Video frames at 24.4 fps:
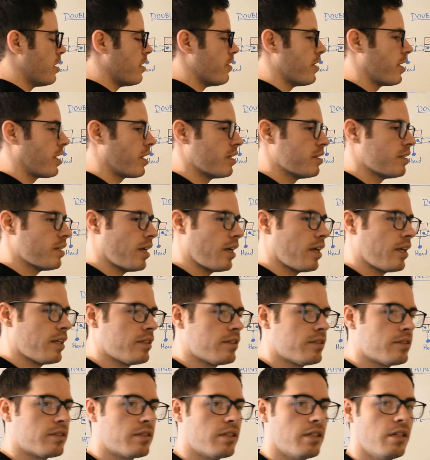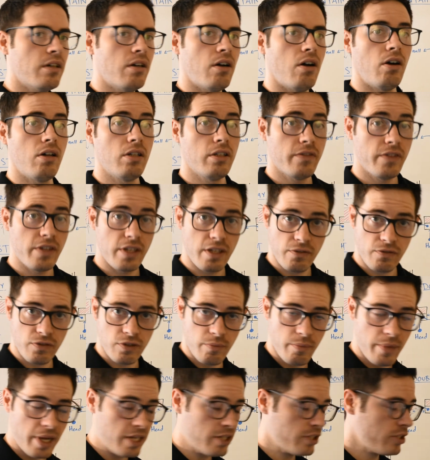that contains all of the
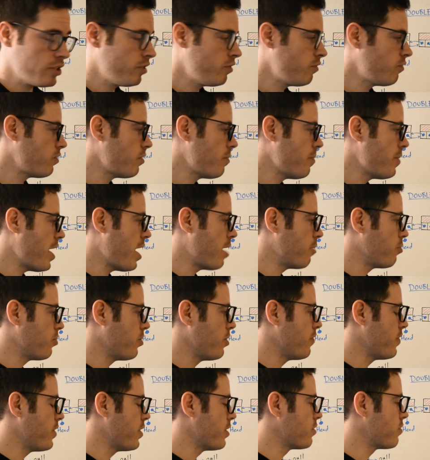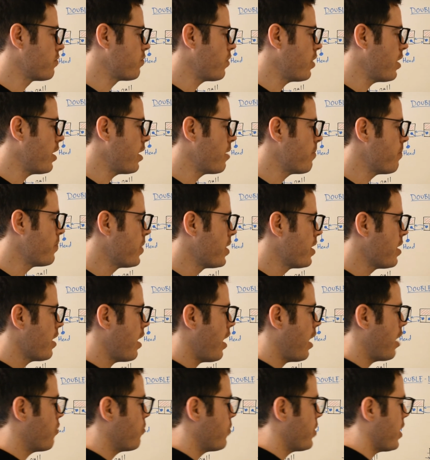information from that previous frame,
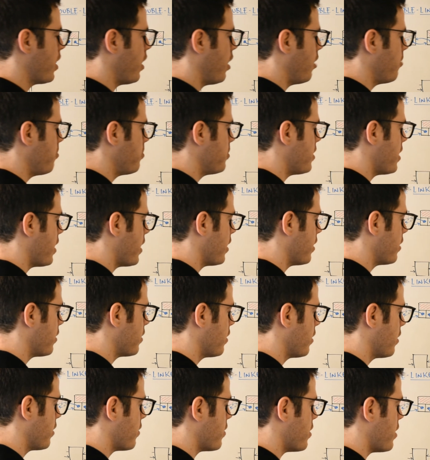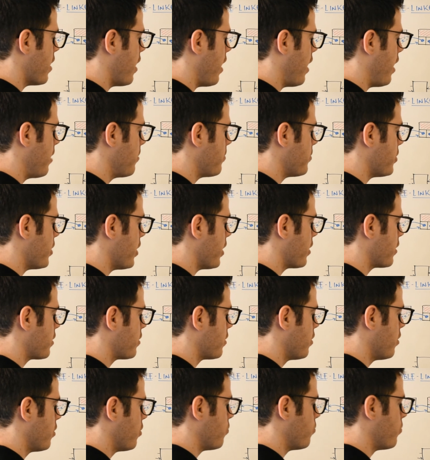and we update the
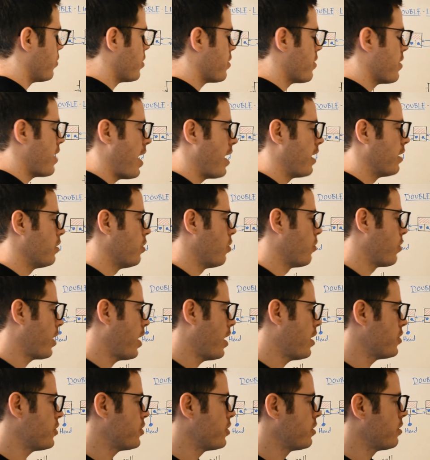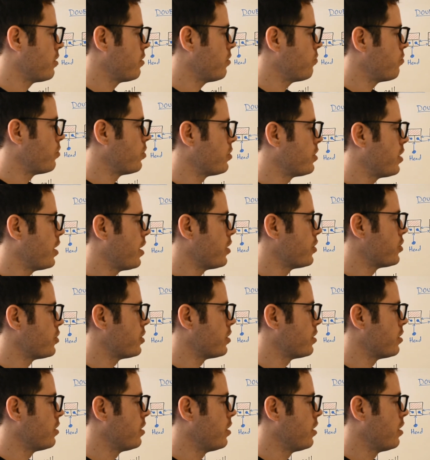object with that location,
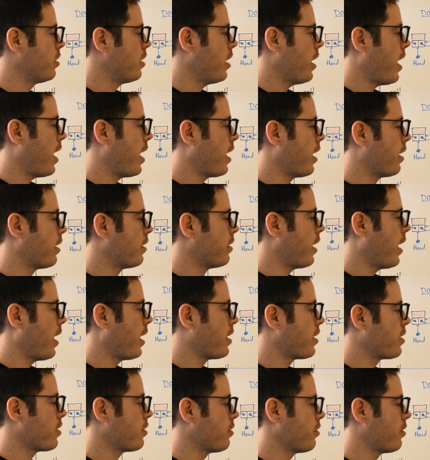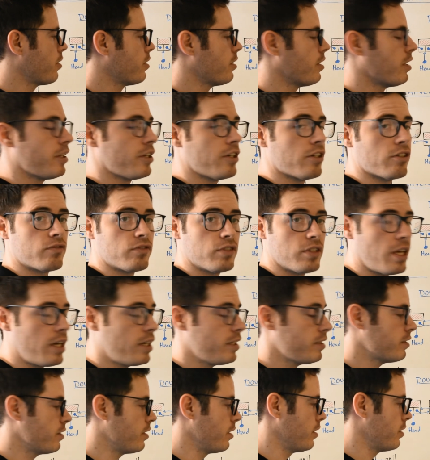rotation, and angular and linear
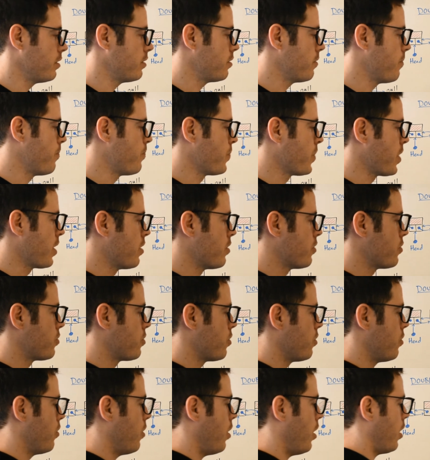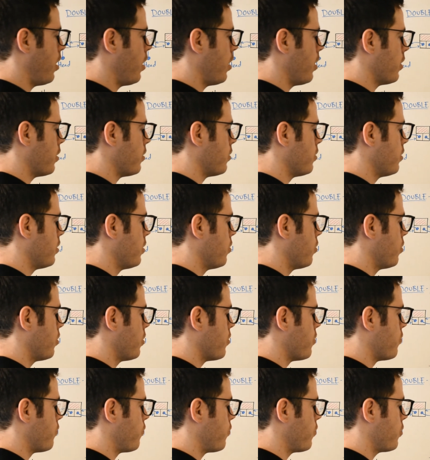velocities. So on
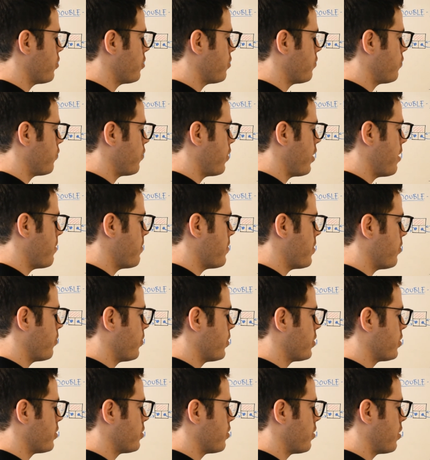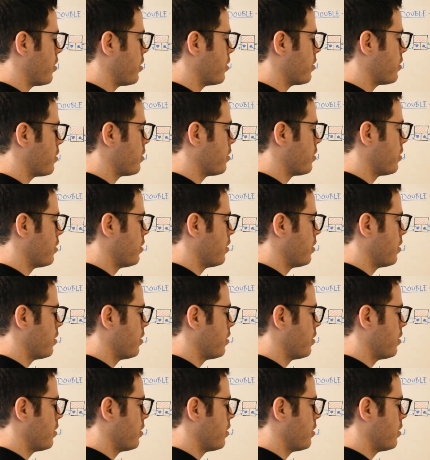the first frame that we start